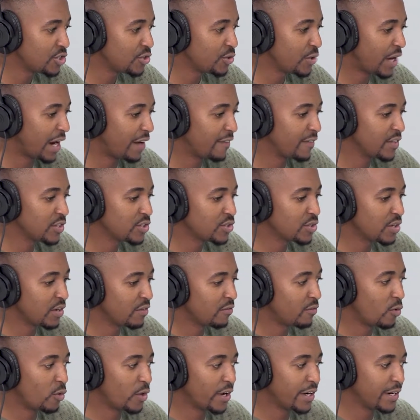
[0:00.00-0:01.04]
you having to
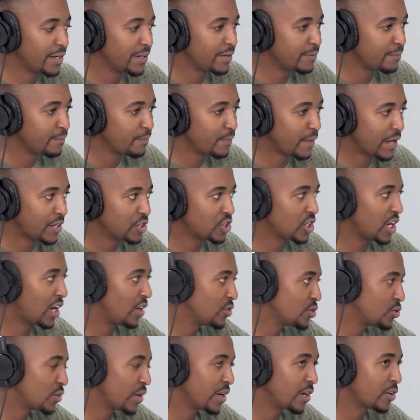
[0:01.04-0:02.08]
avoid a child
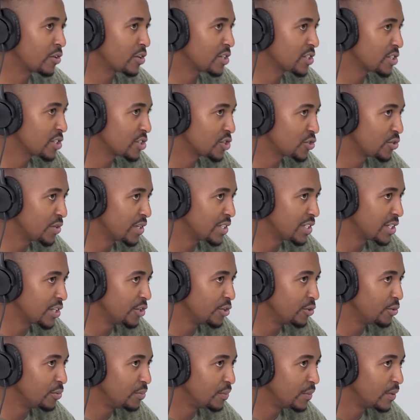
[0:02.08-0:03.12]
who's running across the streets and
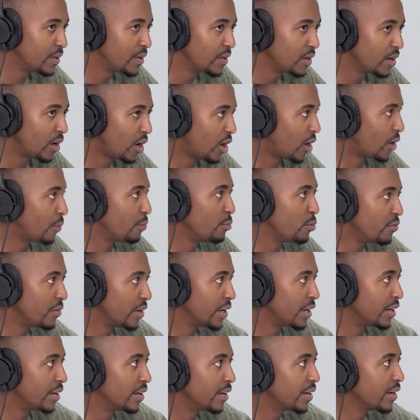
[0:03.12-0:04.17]
you are
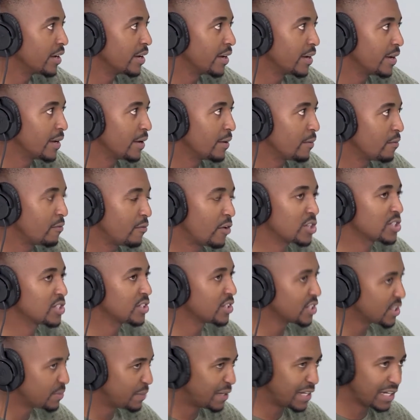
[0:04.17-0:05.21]
moving faster than
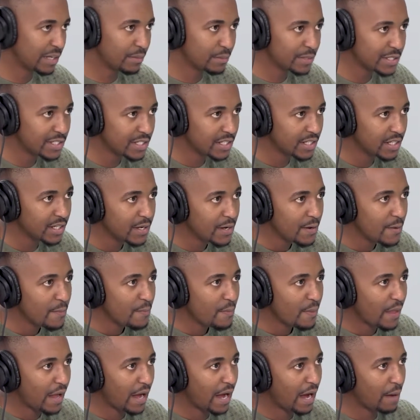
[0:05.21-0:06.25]
the speed limit.
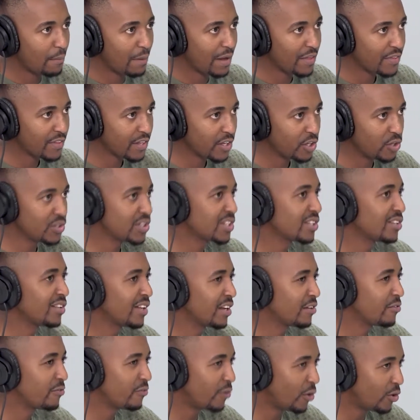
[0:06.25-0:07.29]
I think you're still
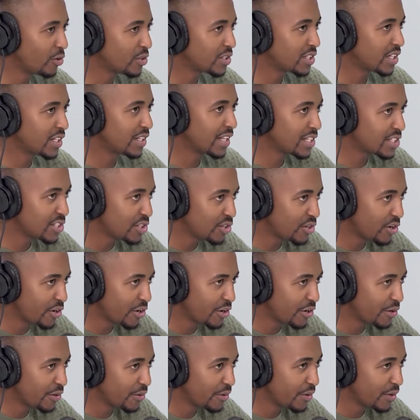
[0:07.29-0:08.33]
at fault in that
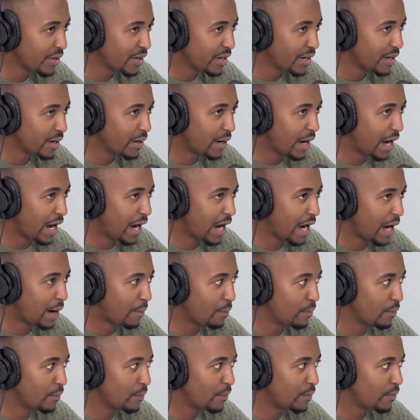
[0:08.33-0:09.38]
scenario.
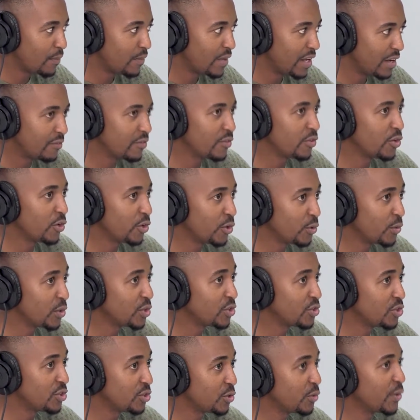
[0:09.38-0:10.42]
Even though you were
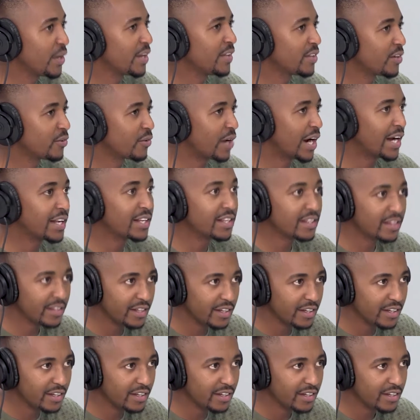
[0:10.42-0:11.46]
doing the right
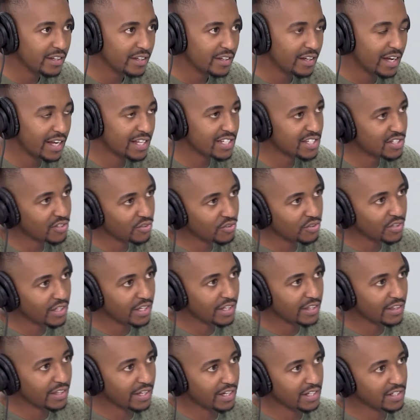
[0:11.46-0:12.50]
thing, I still
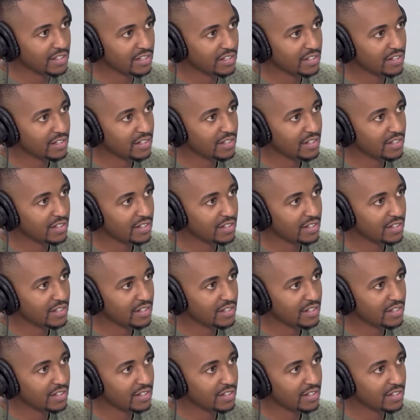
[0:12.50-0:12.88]
think that